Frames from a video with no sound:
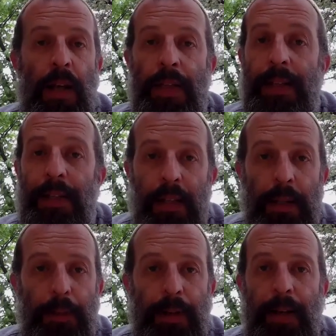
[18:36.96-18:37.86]
They
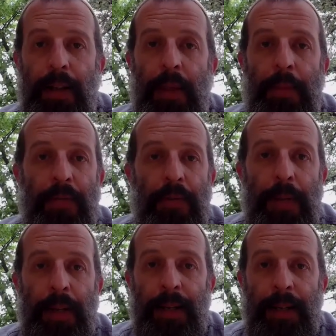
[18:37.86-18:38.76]
deliberated, they met for
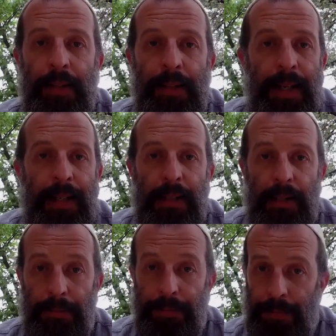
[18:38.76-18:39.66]
many
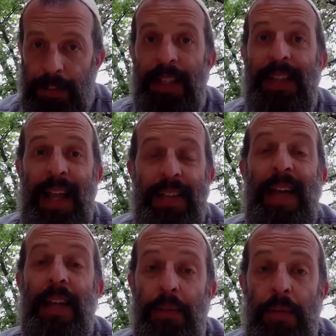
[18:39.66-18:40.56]
days. In the end,
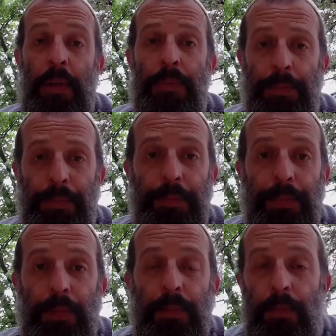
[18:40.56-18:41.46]
they had a vote,
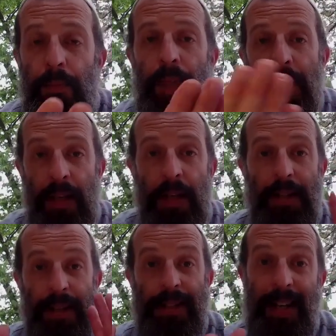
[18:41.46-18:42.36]

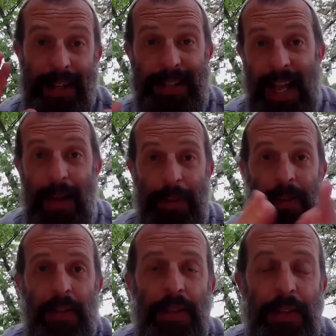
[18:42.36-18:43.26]
the Zionist
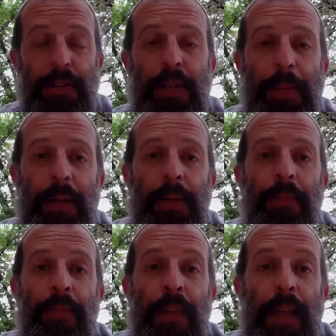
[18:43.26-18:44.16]
cabinet leadership here,
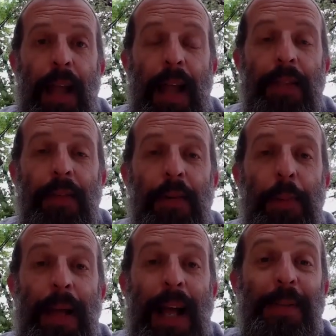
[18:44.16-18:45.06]
and the
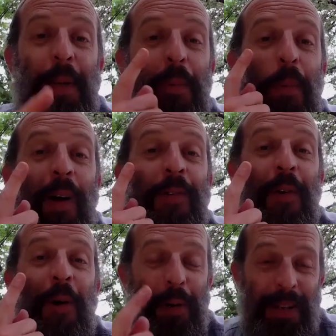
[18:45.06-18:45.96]
vote passed by one
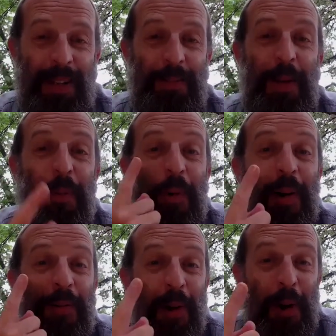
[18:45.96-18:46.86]
vote. By
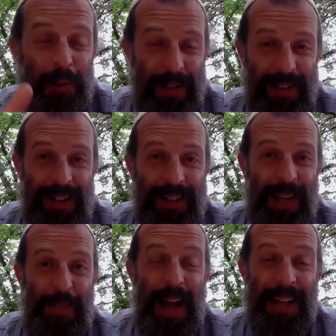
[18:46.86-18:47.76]
one vote,
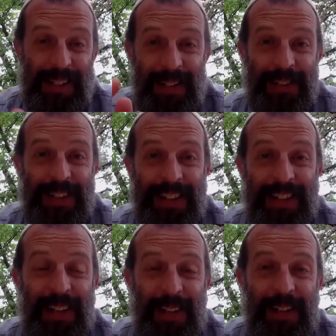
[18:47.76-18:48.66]
they passed to
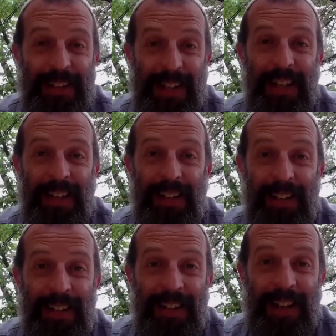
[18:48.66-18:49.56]
declare a state.
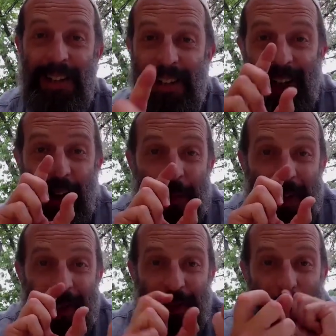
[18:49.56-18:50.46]
It could have
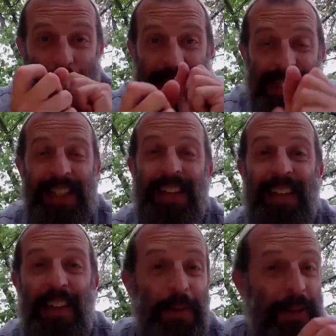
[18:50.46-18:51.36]
gone so easily
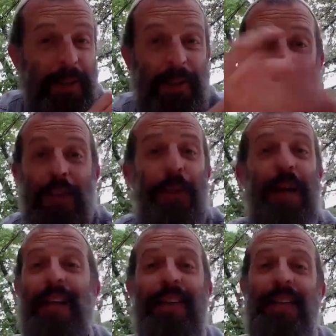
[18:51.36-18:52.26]
the other
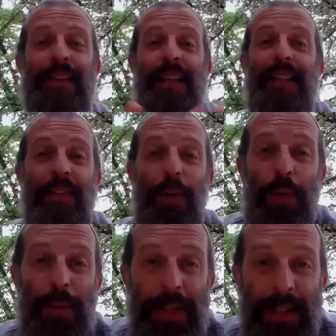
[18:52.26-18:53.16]
way, and the state never
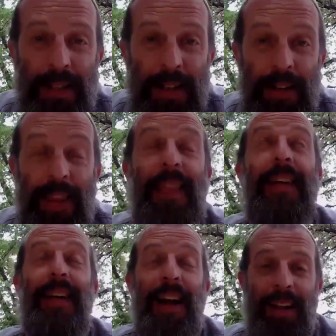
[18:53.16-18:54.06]
would have been declared.
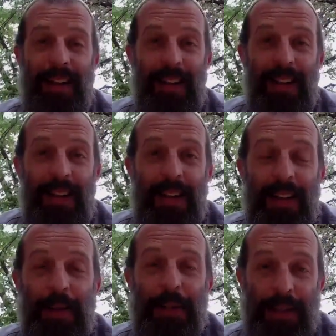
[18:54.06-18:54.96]
Thank God
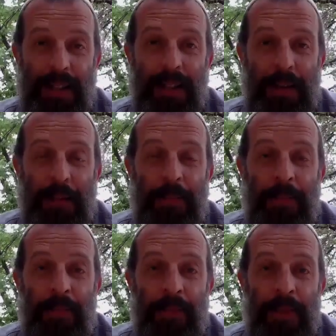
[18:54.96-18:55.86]
it was declared.
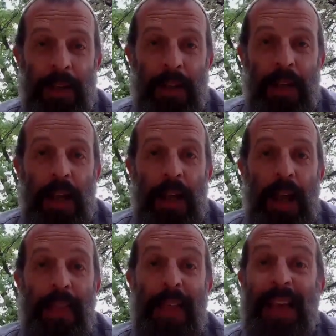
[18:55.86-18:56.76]

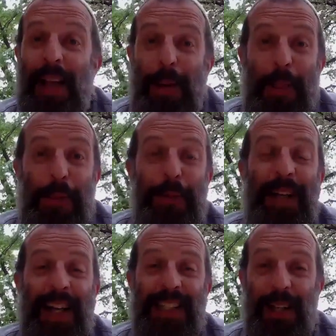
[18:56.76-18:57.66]
And then they had about
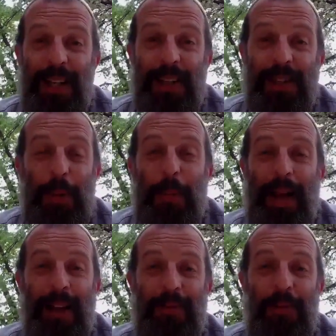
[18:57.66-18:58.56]
3 days to
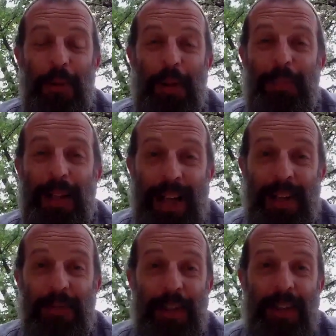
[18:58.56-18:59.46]
prepare for and
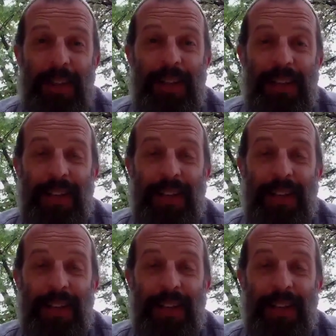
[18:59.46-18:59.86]
plan for the